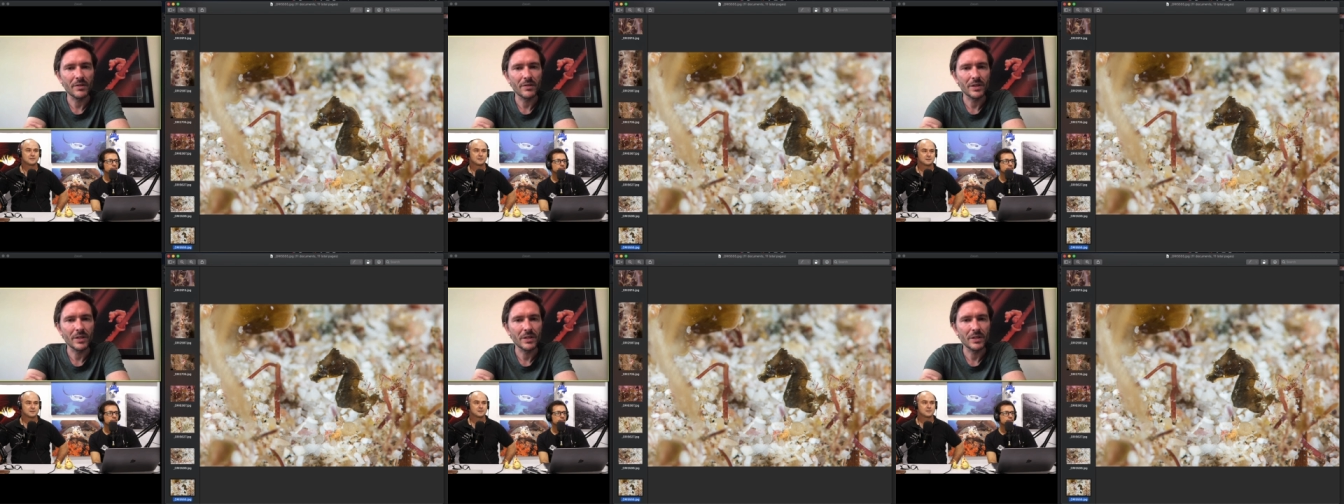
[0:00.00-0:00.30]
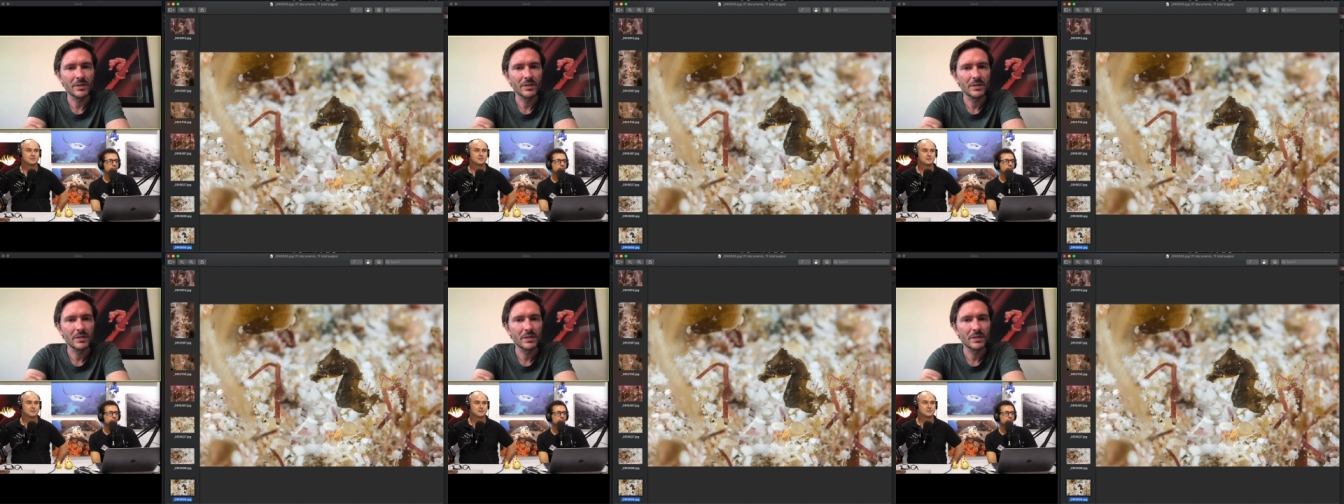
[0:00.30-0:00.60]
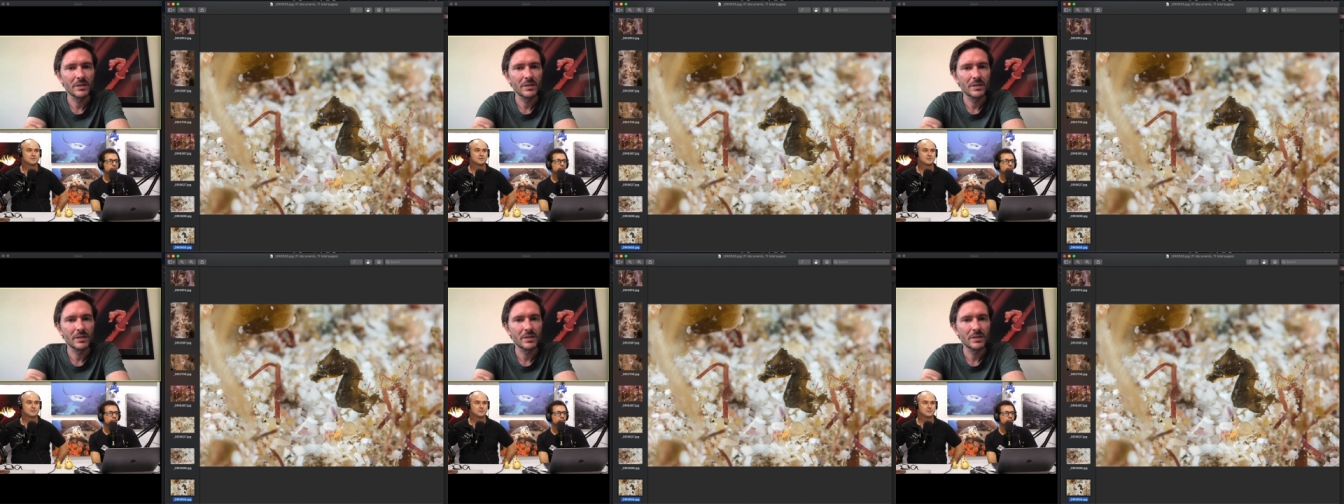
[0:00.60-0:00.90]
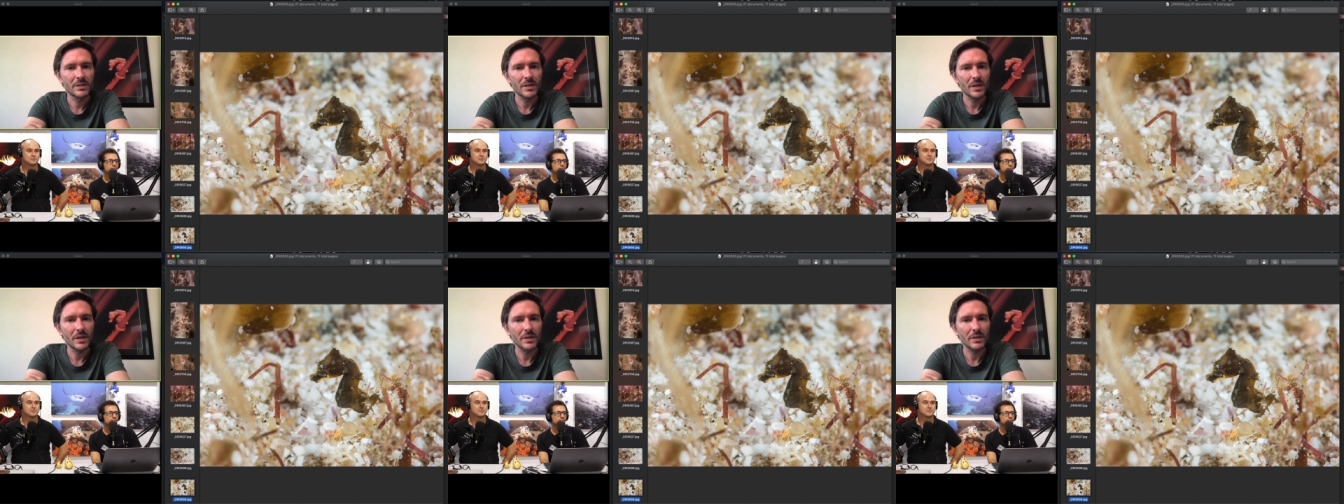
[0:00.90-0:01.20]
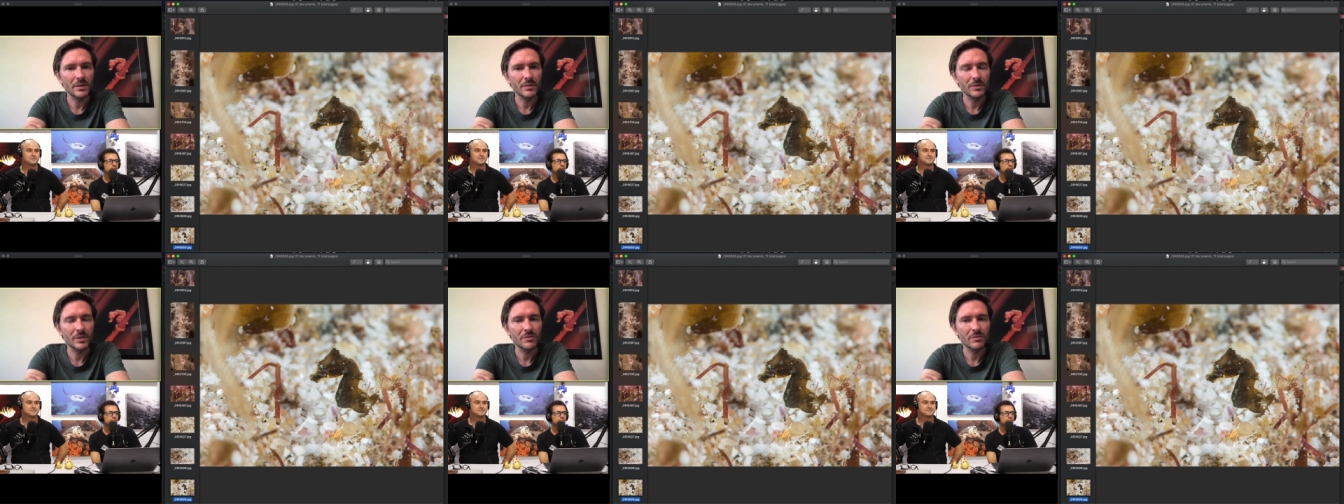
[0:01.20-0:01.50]
And cool. So
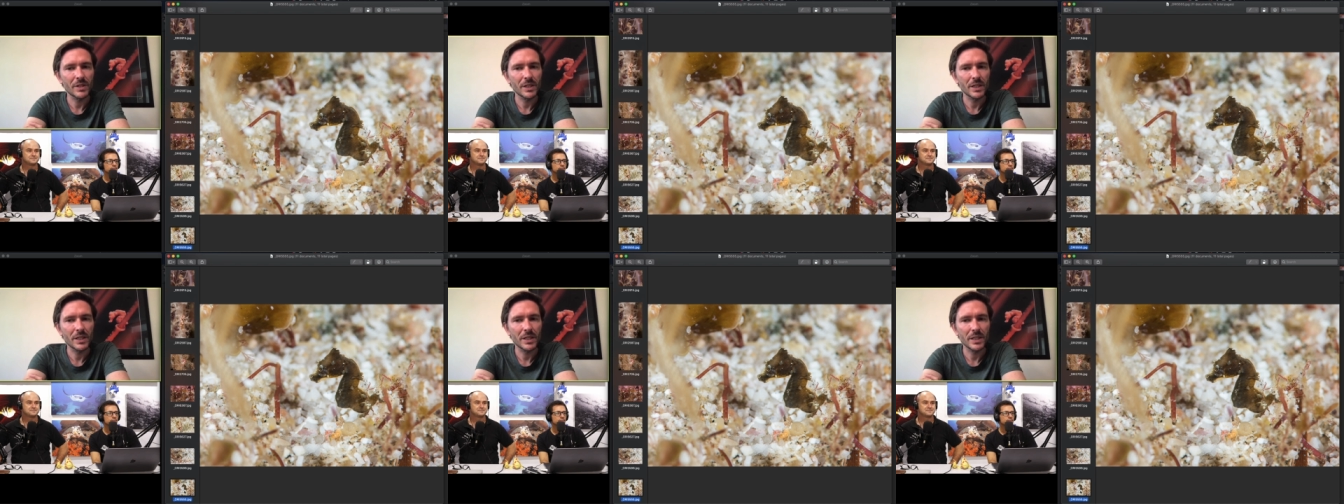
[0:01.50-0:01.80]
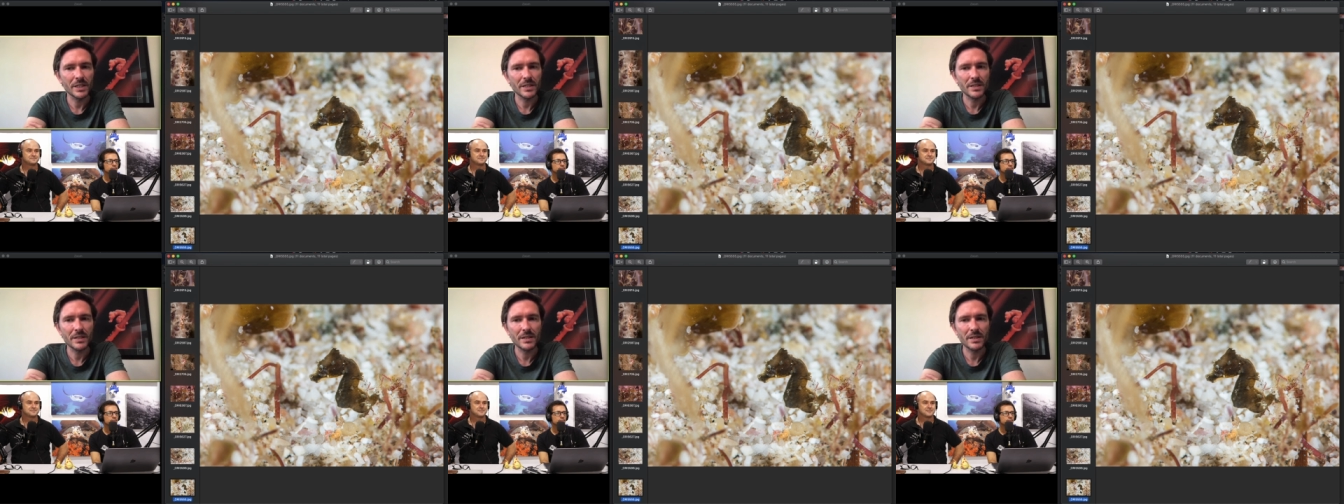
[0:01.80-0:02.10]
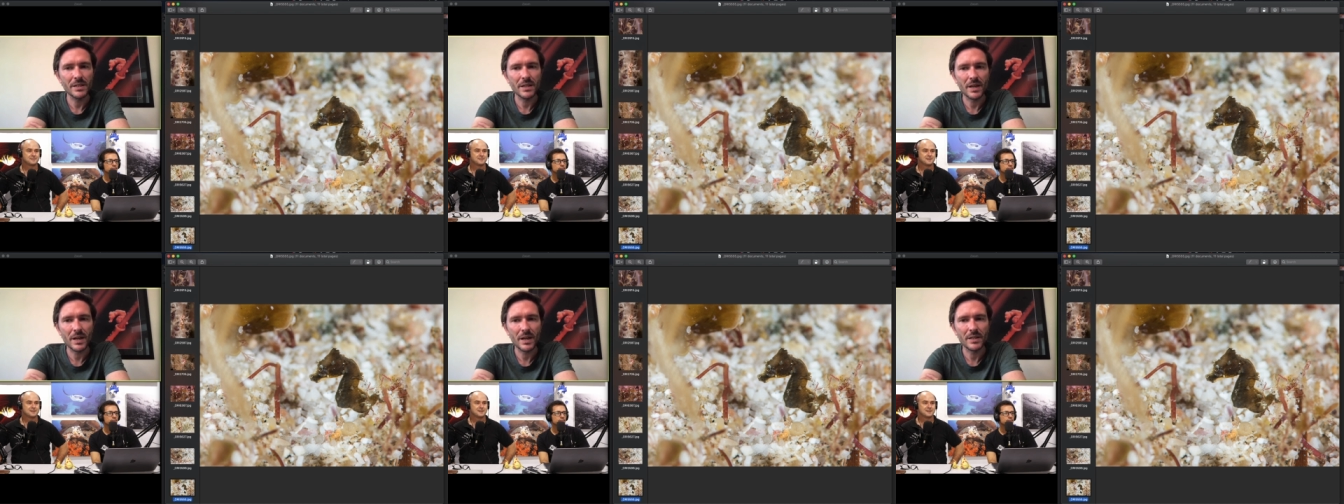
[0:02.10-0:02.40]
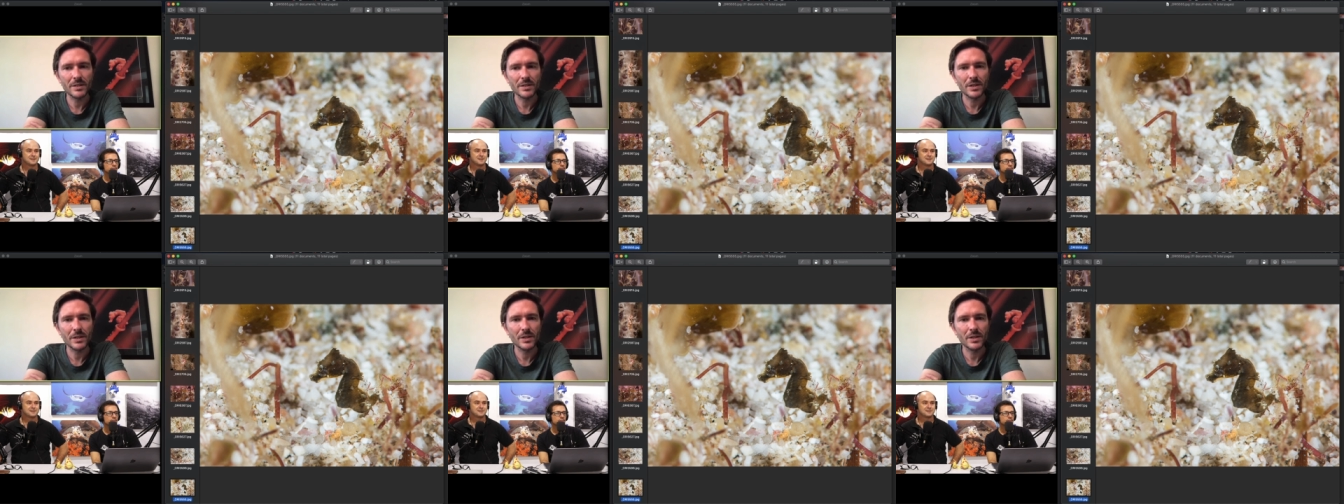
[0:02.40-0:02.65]
it was really nice to see that too.